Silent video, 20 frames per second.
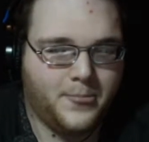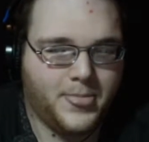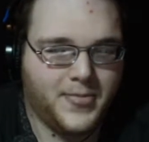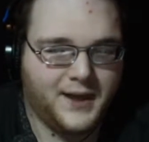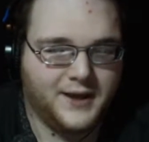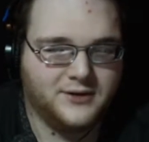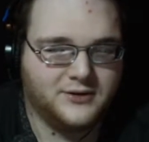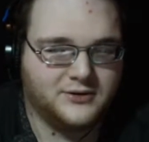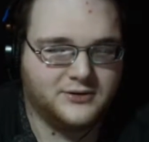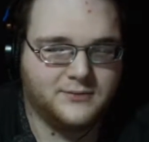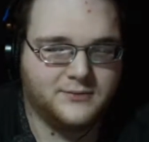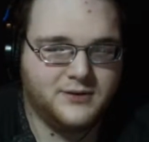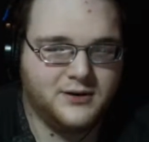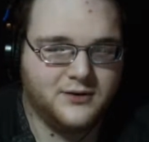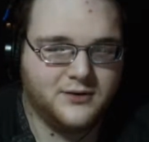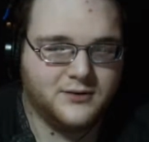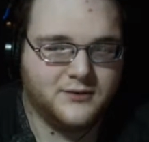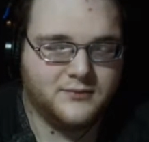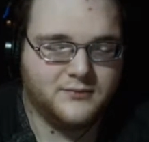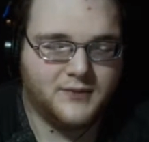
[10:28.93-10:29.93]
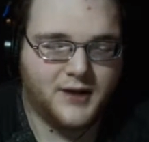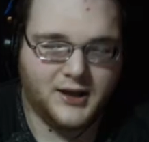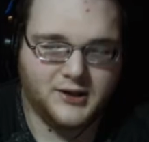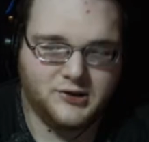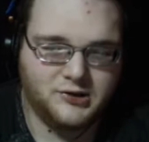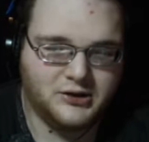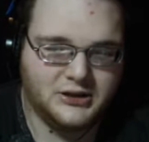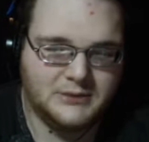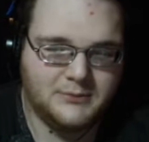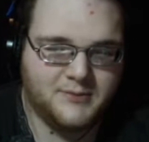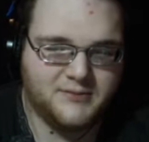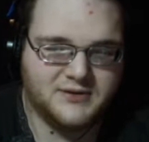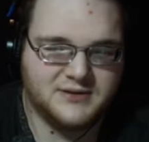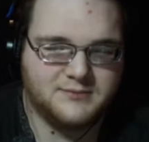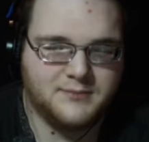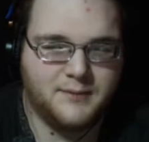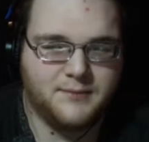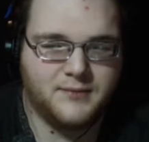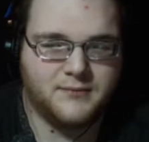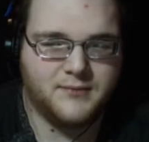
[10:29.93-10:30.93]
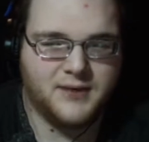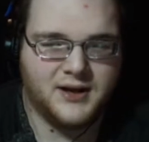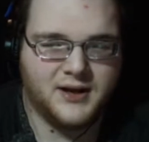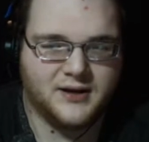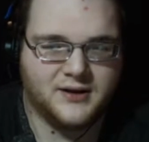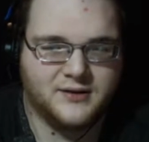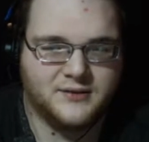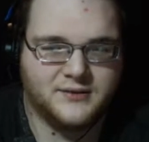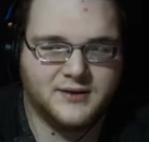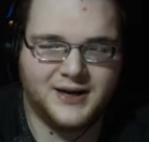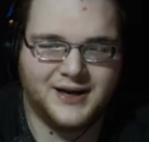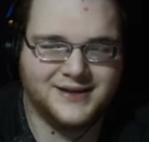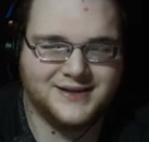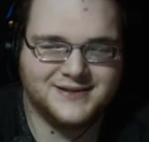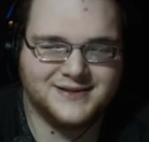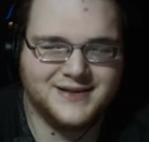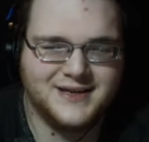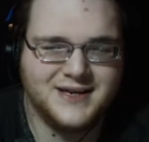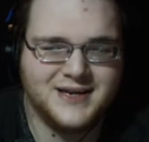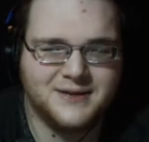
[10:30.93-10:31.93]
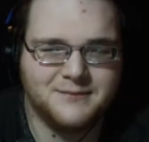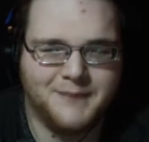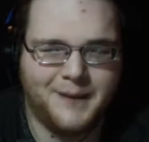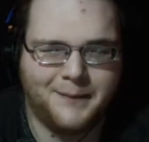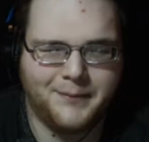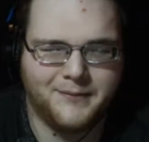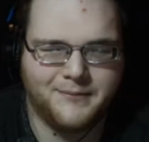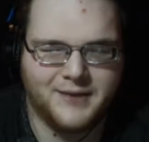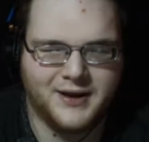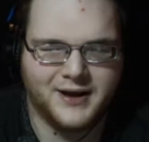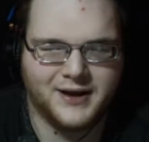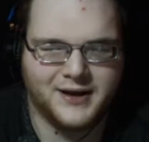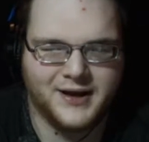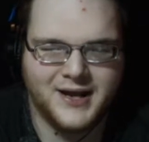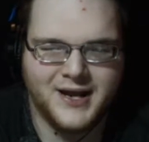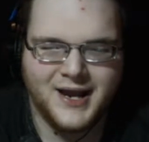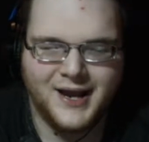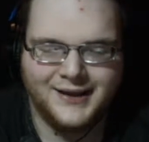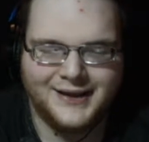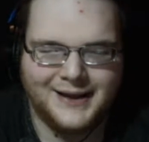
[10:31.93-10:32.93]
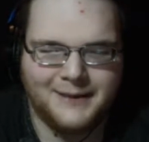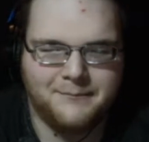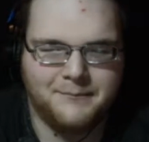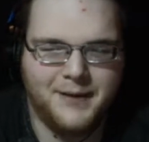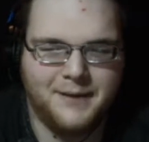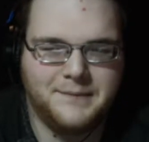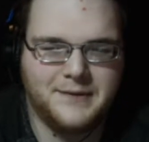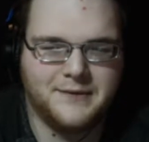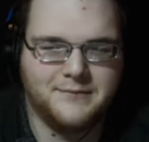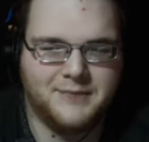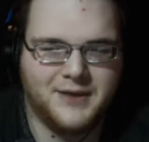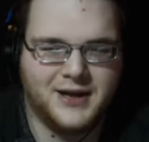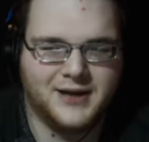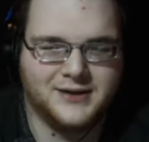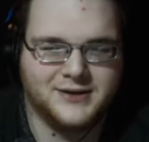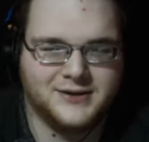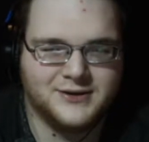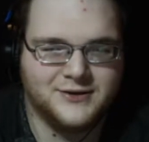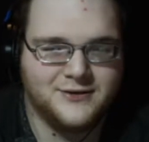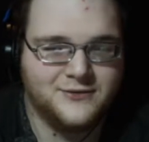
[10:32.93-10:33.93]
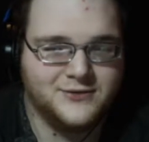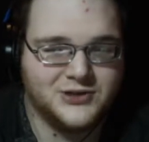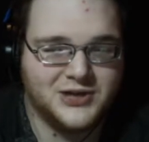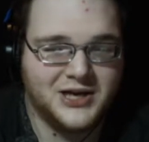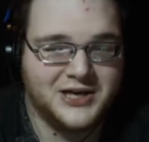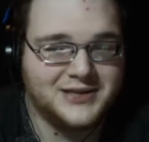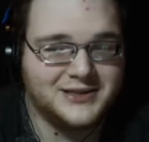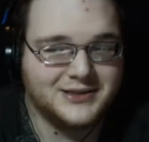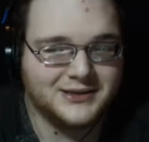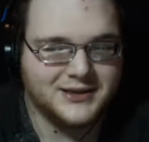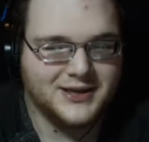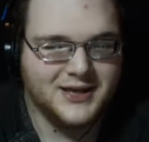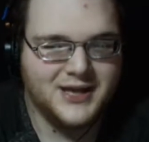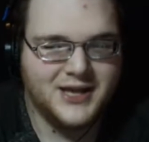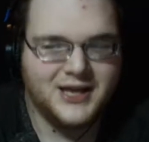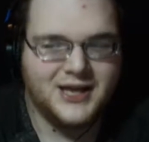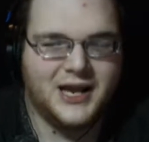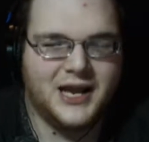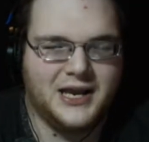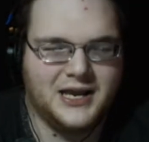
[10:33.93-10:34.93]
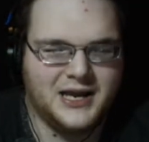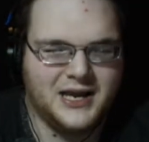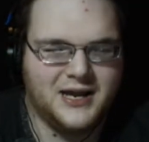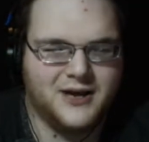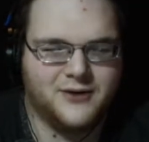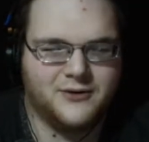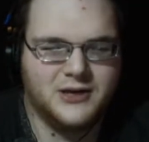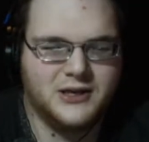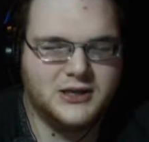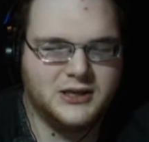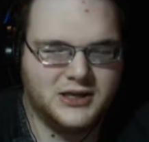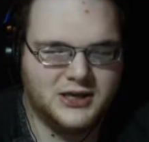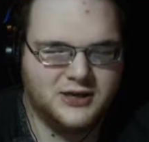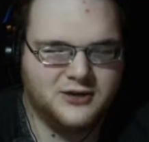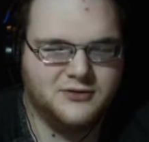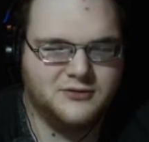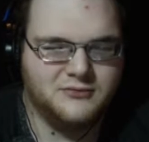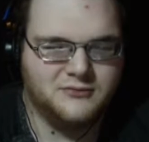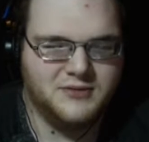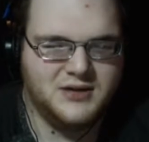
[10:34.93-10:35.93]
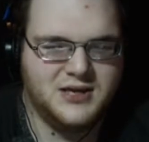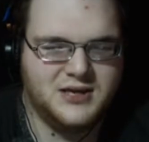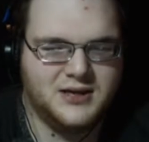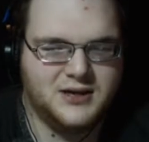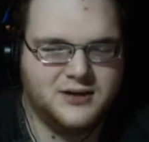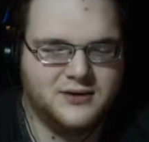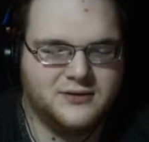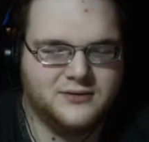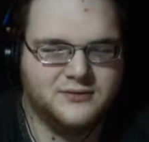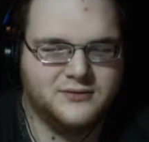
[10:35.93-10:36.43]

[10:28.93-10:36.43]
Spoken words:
I told him no. I told him it was Muppet Man, that I'd seen Muppet Man, that Muppet Man knew Jason, and now he knew me.